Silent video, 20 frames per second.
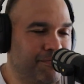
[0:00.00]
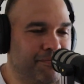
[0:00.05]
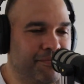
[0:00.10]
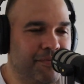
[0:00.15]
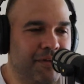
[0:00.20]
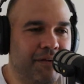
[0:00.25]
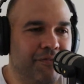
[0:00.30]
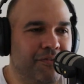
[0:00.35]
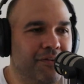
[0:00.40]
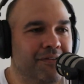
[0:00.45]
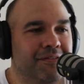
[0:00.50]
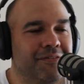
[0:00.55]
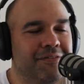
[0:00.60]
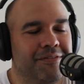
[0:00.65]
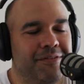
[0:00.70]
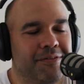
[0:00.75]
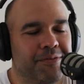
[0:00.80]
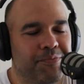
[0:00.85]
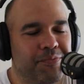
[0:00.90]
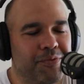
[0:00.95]
given
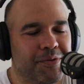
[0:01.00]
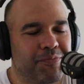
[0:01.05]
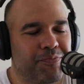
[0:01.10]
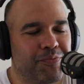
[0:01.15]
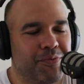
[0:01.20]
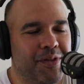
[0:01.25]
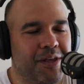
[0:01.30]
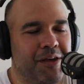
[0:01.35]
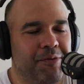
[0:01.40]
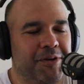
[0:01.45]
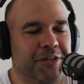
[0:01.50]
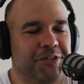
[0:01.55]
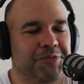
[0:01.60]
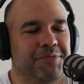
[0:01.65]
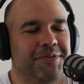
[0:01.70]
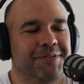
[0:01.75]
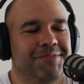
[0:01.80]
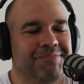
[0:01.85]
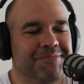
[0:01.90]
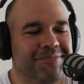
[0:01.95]
how much
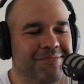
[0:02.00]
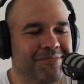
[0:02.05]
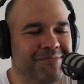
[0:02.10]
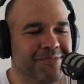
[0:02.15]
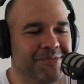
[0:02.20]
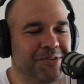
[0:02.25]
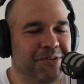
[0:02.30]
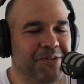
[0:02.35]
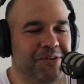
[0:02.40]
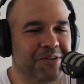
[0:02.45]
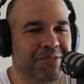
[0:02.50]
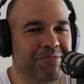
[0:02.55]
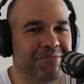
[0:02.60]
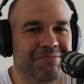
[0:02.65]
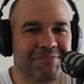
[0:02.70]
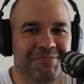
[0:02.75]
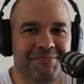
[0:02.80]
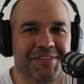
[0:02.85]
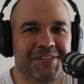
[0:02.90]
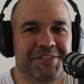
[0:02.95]
we talk,
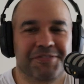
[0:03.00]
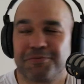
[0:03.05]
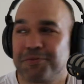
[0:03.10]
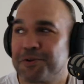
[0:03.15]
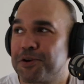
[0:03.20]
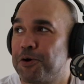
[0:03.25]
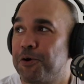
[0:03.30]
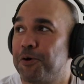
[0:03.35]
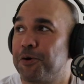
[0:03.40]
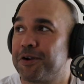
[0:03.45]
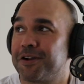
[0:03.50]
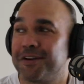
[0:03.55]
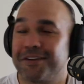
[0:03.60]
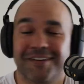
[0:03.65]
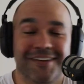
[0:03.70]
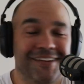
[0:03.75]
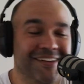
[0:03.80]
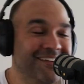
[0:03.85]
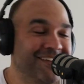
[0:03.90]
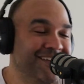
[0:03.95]
let's record it
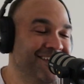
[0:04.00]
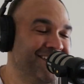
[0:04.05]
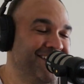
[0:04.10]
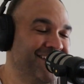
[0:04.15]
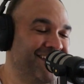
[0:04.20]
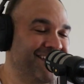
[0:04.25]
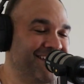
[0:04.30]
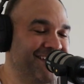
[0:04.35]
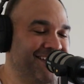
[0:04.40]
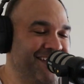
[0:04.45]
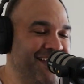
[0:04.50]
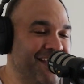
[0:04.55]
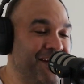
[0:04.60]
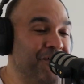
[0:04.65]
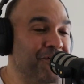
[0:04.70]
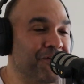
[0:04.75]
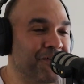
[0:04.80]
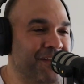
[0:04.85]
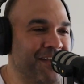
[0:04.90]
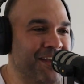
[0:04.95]
and get
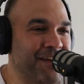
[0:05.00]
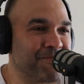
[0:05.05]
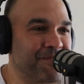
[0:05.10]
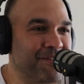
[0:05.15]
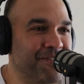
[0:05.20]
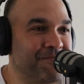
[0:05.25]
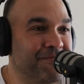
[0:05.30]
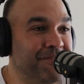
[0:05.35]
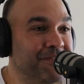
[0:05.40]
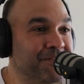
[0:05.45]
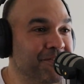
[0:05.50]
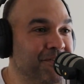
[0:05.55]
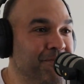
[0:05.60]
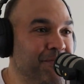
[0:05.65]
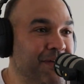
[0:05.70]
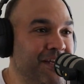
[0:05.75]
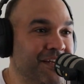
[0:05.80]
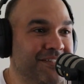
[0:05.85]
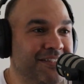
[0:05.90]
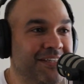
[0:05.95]
it on camera the first time
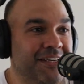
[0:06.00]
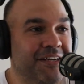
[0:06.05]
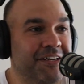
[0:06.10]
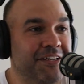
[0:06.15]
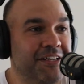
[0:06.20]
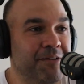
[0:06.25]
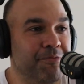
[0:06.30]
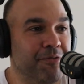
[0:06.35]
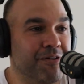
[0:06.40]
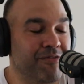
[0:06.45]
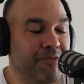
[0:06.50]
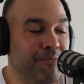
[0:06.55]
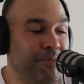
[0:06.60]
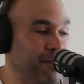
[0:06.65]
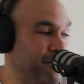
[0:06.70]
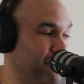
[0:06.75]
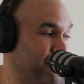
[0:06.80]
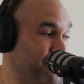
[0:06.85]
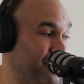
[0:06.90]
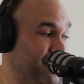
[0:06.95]
we actually get a debrief
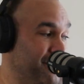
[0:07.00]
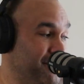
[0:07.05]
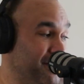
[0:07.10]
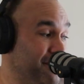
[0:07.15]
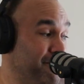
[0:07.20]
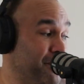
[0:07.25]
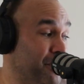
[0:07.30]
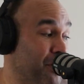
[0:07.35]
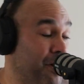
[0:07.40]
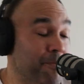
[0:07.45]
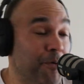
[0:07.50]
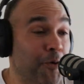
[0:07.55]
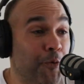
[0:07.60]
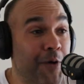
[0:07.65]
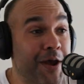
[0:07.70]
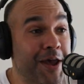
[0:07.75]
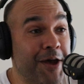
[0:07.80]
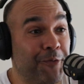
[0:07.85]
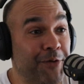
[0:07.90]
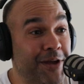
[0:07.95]
about the race, even though I'm
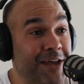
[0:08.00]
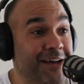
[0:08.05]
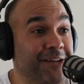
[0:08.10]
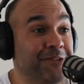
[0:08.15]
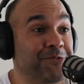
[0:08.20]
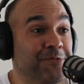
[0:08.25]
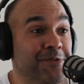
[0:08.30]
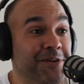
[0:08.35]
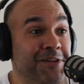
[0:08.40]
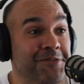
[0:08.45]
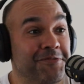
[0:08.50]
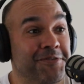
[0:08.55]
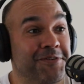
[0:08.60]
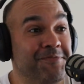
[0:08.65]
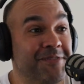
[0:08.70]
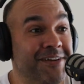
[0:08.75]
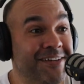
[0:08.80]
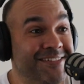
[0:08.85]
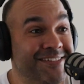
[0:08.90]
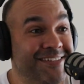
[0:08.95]
aware we are 23
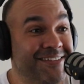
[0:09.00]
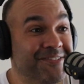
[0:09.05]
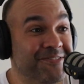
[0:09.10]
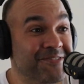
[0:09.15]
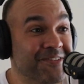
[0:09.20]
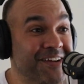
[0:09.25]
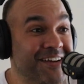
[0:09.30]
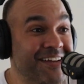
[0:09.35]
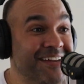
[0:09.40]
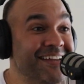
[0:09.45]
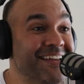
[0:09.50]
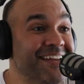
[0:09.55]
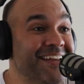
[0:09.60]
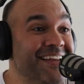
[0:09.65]
minutes in already.